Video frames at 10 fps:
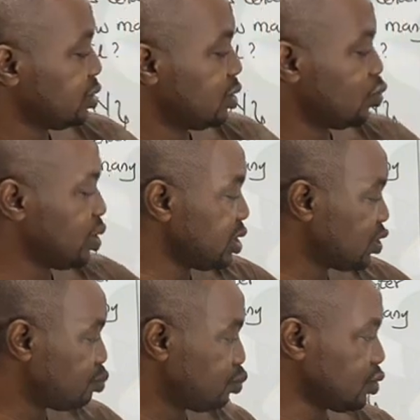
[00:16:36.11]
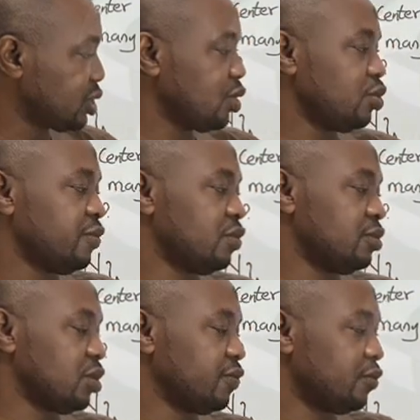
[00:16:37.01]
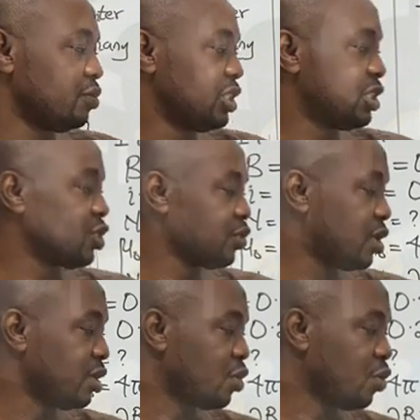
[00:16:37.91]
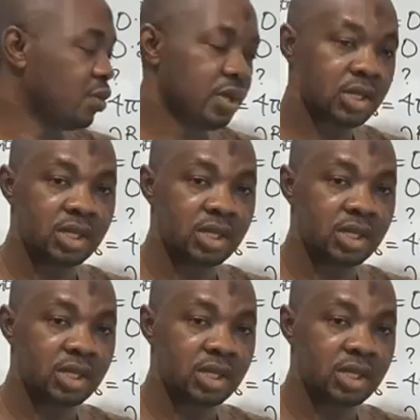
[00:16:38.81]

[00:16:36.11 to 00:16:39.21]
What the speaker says: when it is pushed away from the stationary coil,